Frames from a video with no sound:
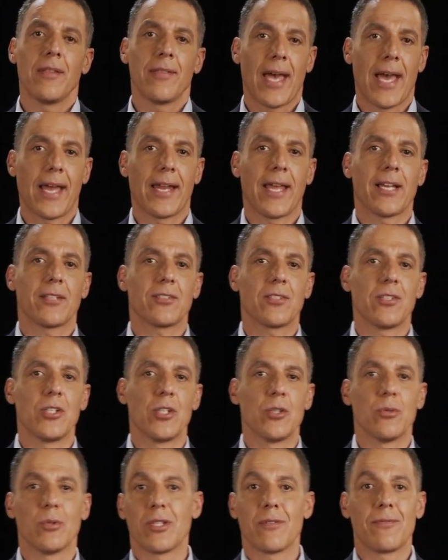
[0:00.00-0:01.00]
That has to
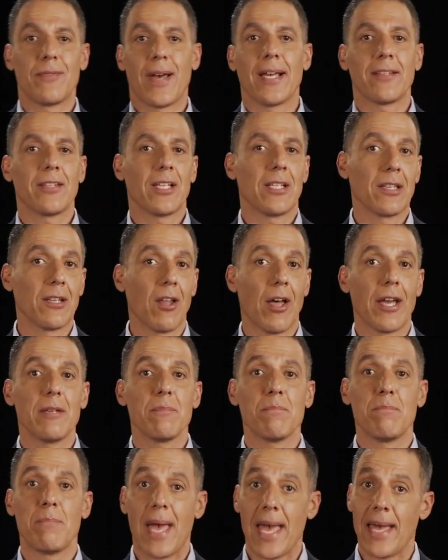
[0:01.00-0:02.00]
do with the fact that
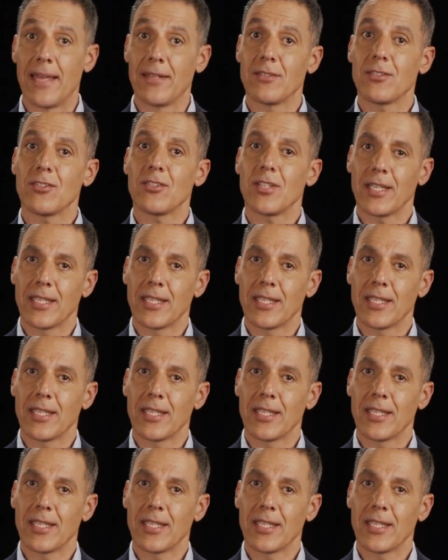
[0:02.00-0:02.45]
light bends.